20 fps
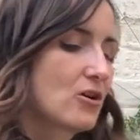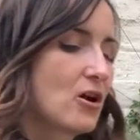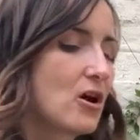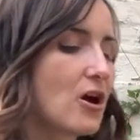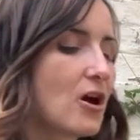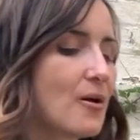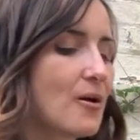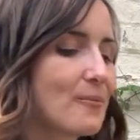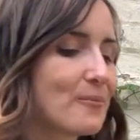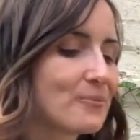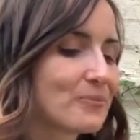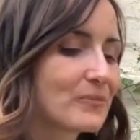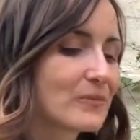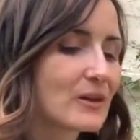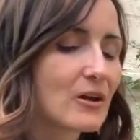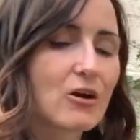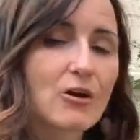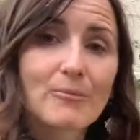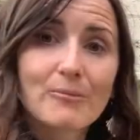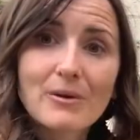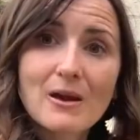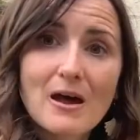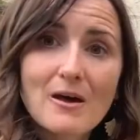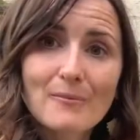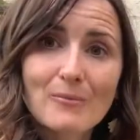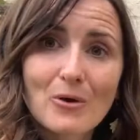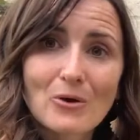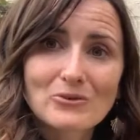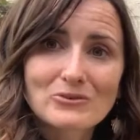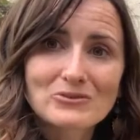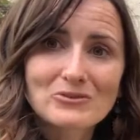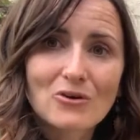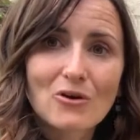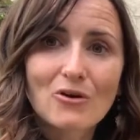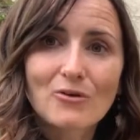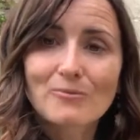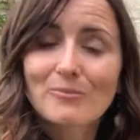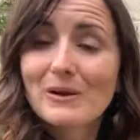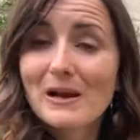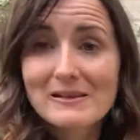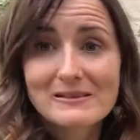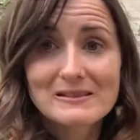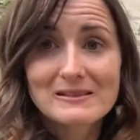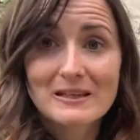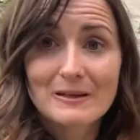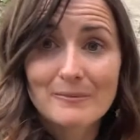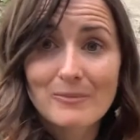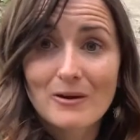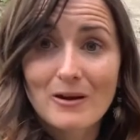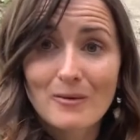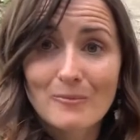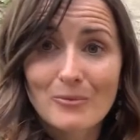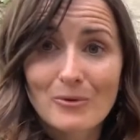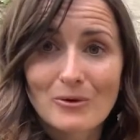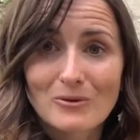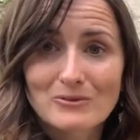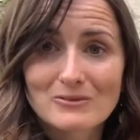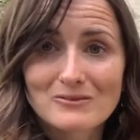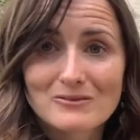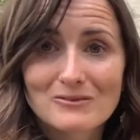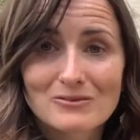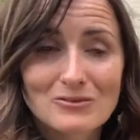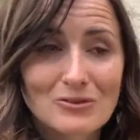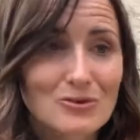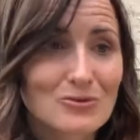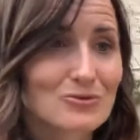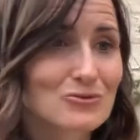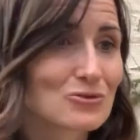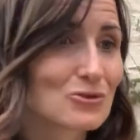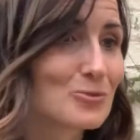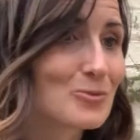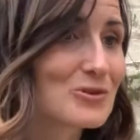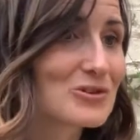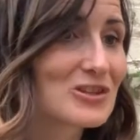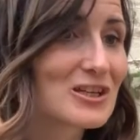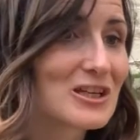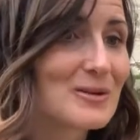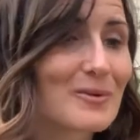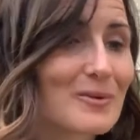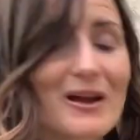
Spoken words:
plant pots, on plastic plant pots. So super cheap.